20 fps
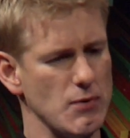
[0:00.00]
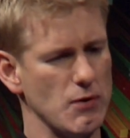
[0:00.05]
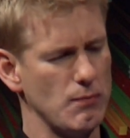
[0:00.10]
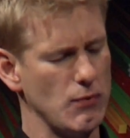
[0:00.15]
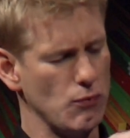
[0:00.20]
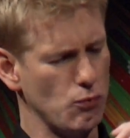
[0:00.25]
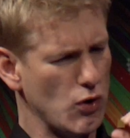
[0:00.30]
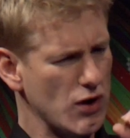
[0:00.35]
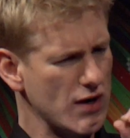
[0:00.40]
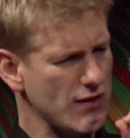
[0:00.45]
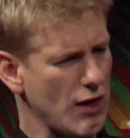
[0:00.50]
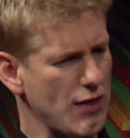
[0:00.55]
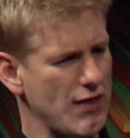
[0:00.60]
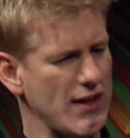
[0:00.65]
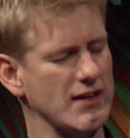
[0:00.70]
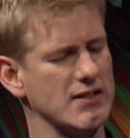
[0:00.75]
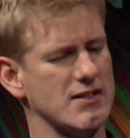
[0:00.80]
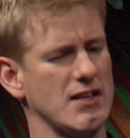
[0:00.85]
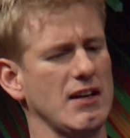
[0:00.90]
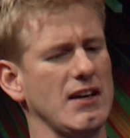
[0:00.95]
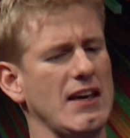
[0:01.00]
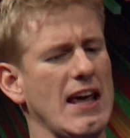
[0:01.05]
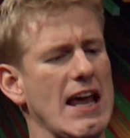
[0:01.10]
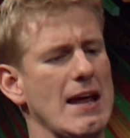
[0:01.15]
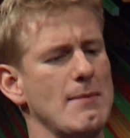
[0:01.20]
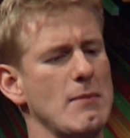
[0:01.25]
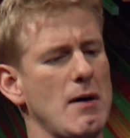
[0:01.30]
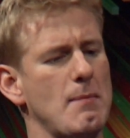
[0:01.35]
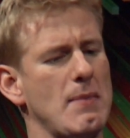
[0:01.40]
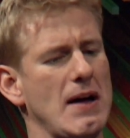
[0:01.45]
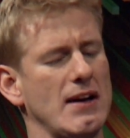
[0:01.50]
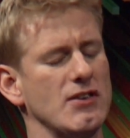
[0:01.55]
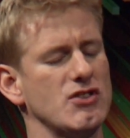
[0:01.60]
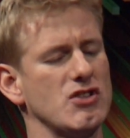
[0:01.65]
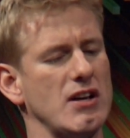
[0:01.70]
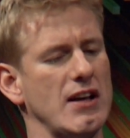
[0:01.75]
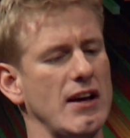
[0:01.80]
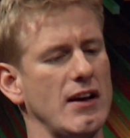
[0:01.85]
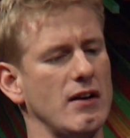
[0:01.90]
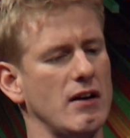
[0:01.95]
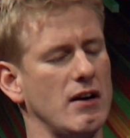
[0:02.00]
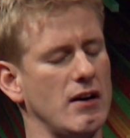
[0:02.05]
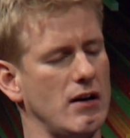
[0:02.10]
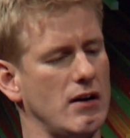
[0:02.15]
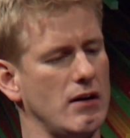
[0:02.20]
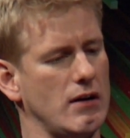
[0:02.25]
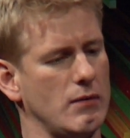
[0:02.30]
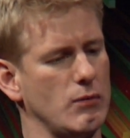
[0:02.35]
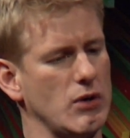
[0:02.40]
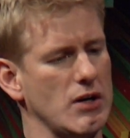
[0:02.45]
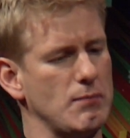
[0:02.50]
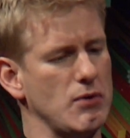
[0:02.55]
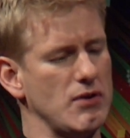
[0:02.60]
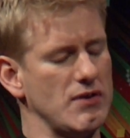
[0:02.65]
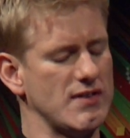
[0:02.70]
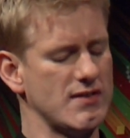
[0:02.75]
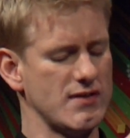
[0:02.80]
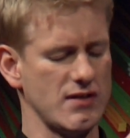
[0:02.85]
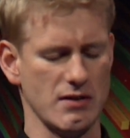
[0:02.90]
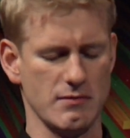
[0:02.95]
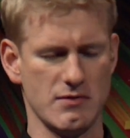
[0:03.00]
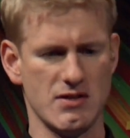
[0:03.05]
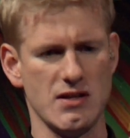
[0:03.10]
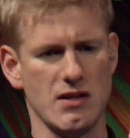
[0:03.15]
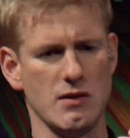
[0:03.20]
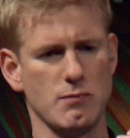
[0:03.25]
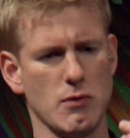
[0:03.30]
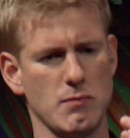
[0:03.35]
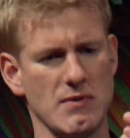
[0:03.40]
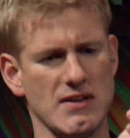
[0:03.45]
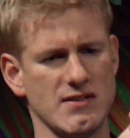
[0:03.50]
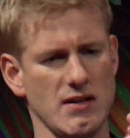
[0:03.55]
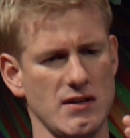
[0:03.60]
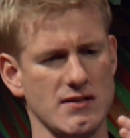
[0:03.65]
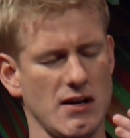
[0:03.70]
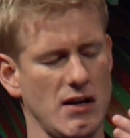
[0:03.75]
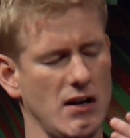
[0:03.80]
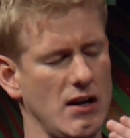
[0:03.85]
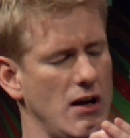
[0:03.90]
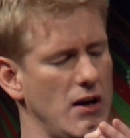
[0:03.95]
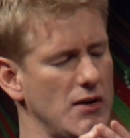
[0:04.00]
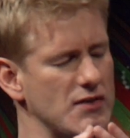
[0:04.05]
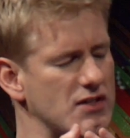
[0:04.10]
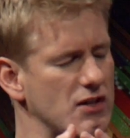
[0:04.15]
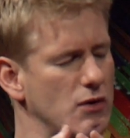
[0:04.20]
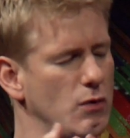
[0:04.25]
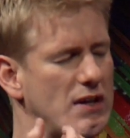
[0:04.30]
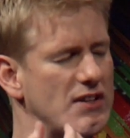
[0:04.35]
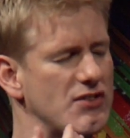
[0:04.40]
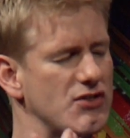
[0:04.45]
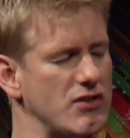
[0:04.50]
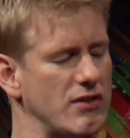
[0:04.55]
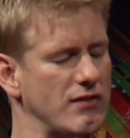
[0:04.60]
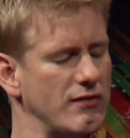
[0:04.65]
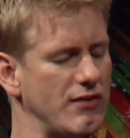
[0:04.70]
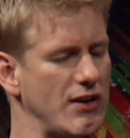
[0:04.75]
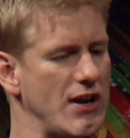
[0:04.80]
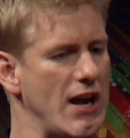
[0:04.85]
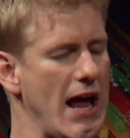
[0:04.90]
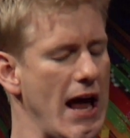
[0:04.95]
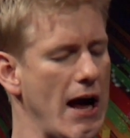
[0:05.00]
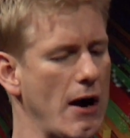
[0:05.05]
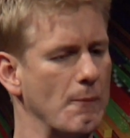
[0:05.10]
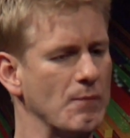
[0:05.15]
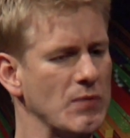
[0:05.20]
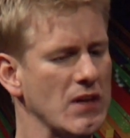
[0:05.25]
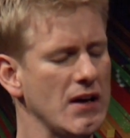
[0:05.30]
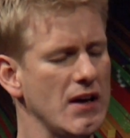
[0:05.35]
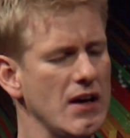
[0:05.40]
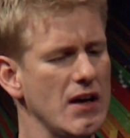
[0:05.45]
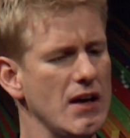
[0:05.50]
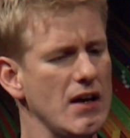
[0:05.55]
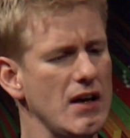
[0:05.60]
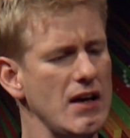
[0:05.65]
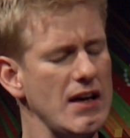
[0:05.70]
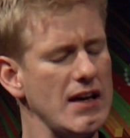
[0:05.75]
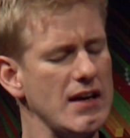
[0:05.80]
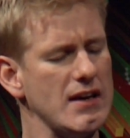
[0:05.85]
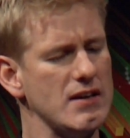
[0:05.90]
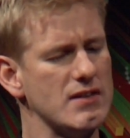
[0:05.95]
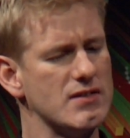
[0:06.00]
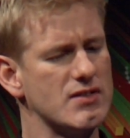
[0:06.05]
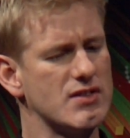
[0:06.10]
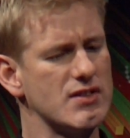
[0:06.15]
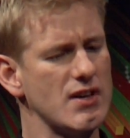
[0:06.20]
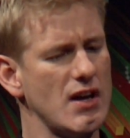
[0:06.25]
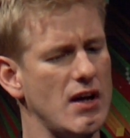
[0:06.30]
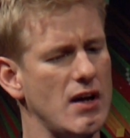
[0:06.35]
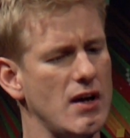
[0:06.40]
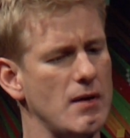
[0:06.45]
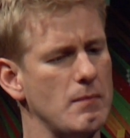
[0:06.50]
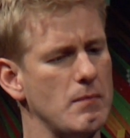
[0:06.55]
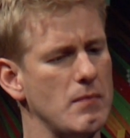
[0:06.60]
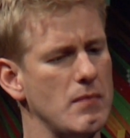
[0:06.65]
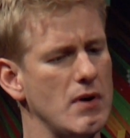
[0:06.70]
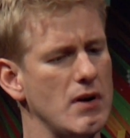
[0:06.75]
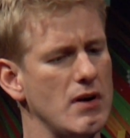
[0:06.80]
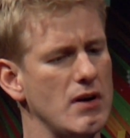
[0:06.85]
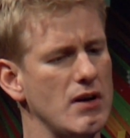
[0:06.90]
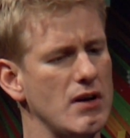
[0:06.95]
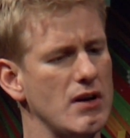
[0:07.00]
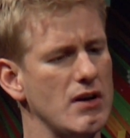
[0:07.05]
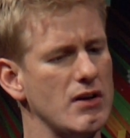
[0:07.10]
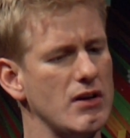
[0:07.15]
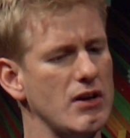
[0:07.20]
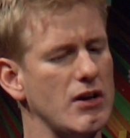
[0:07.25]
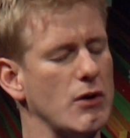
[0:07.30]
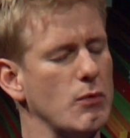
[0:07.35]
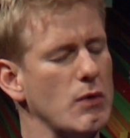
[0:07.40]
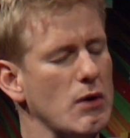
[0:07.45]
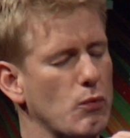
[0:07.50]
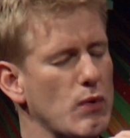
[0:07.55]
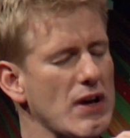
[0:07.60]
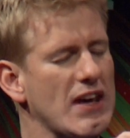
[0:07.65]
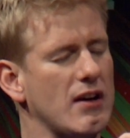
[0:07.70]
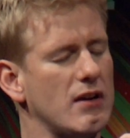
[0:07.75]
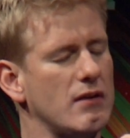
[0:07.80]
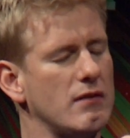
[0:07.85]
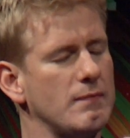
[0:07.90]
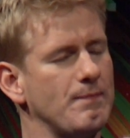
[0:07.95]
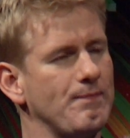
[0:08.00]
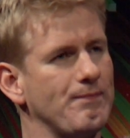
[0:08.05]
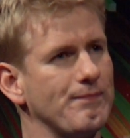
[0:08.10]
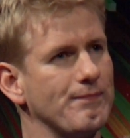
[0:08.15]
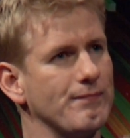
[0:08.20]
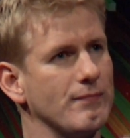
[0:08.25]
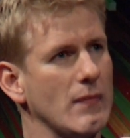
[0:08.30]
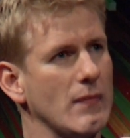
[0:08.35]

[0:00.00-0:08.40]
But one of the things that came up, actually, and I want to put this to you probably as our last question for now, is, we can